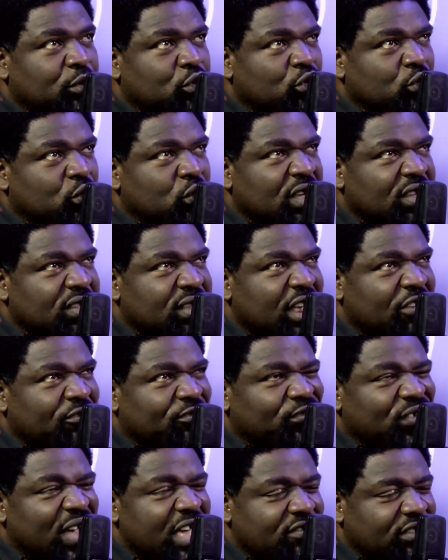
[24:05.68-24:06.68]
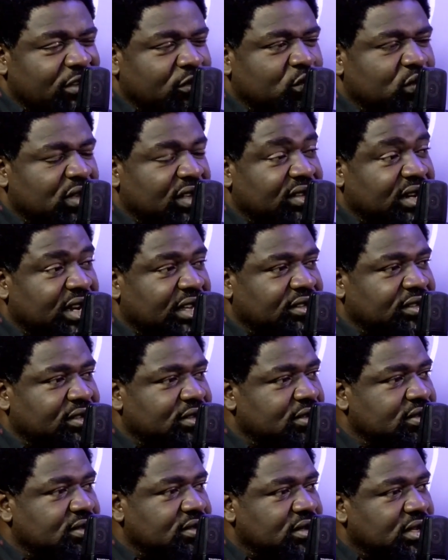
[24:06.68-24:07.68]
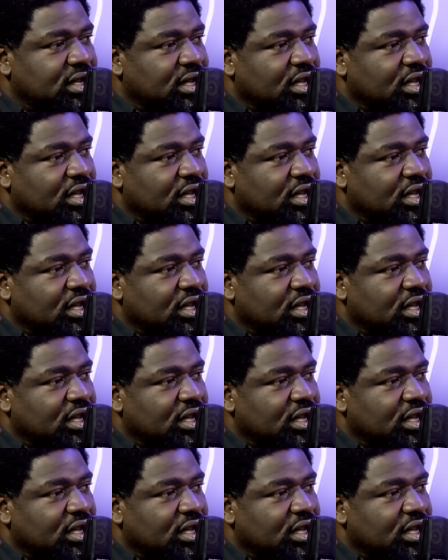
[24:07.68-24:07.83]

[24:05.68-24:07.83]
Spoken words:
between 2005 and 2006,